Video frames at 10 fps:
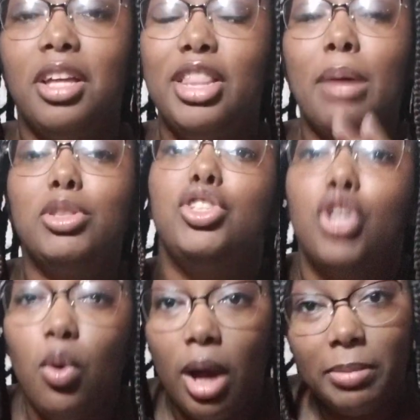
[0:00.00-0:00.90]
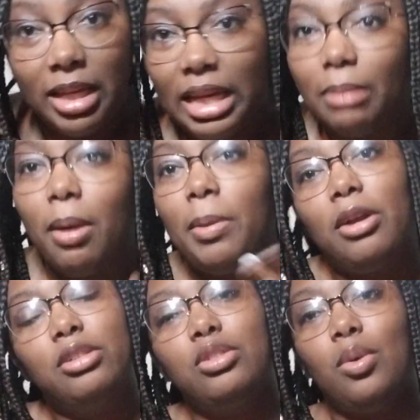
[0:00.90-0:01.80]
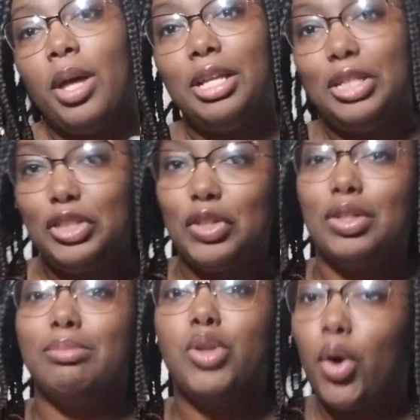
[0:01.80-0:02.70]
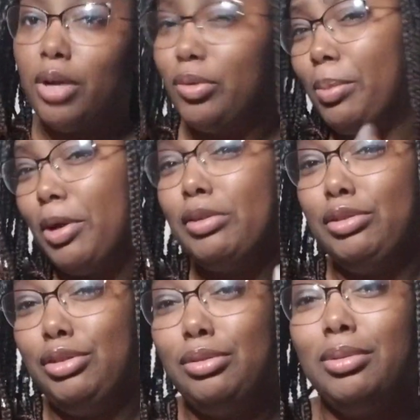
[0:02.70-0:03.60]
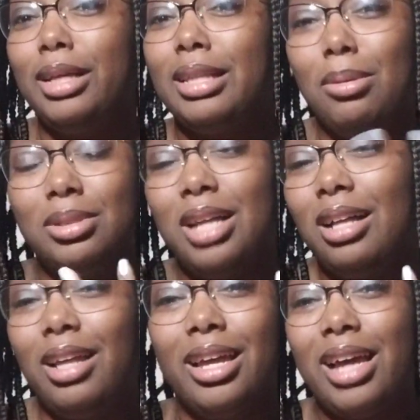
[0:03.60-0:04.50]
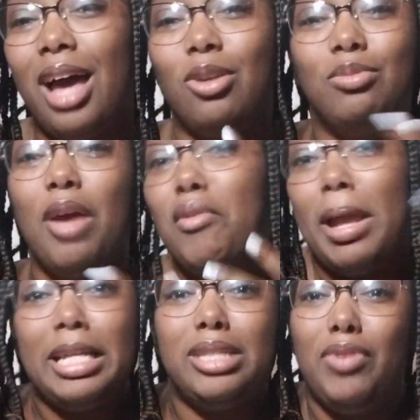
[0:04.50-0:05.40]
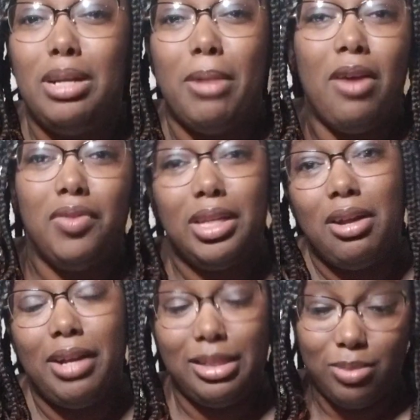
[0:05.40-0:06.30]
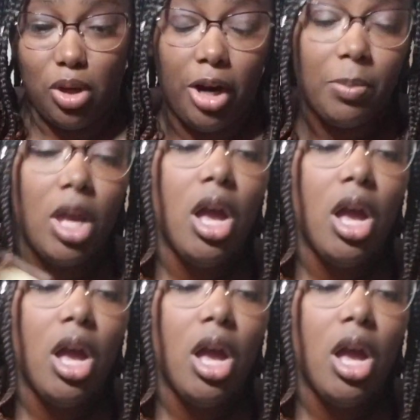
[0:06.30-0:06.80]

That was a joke. I'm kidding. My parents don't hate each other. I'm sorry if your parents do. Like, that was not like, everybody gets offended by everything nowadays. I'm sorry.